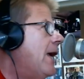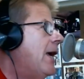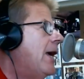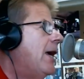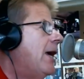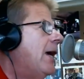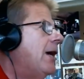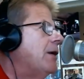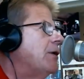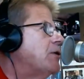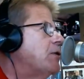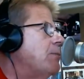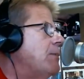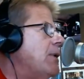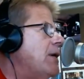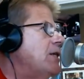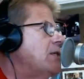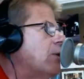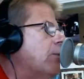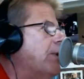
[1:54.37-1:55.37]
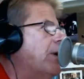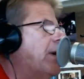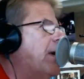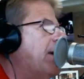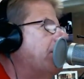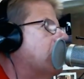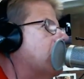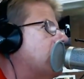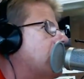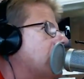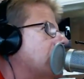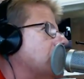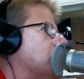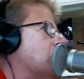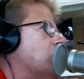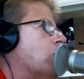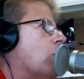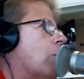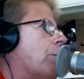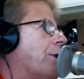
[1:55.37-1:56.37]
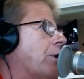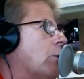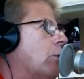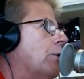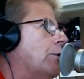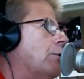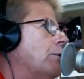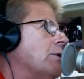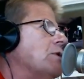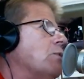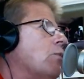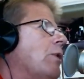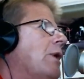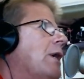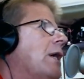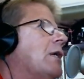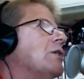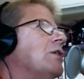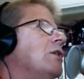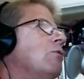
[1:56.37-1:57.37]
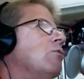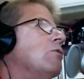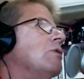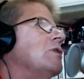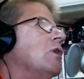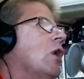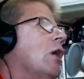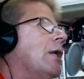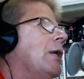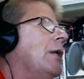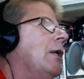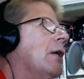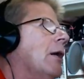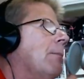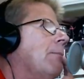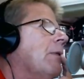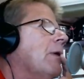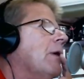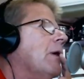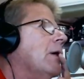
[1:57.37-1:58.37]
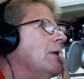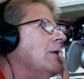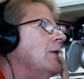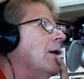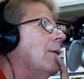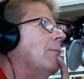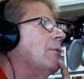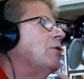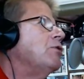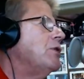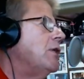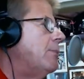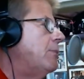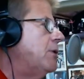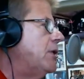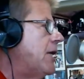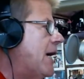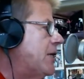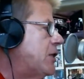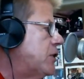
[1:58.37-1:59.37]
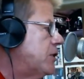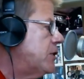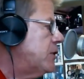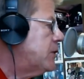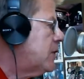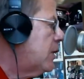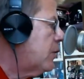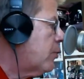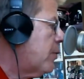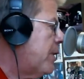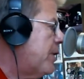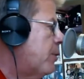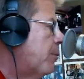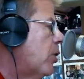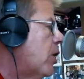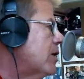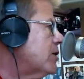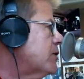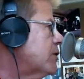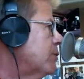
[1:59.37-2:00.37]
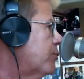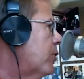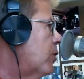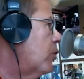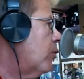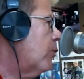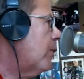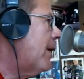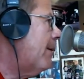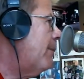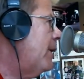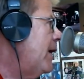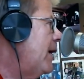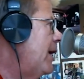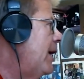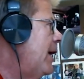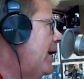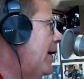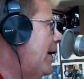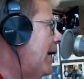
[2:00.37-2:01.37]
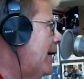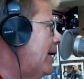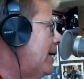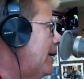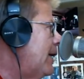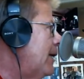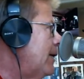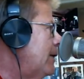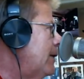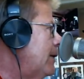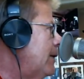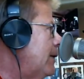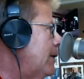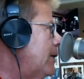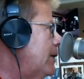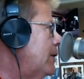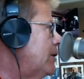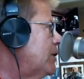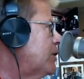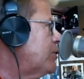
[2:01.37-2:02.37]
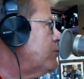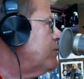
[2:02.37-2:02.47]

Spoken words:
And it's amazing. We came across a story earlier this week. She was on WGBH's Greater Boston program, and she was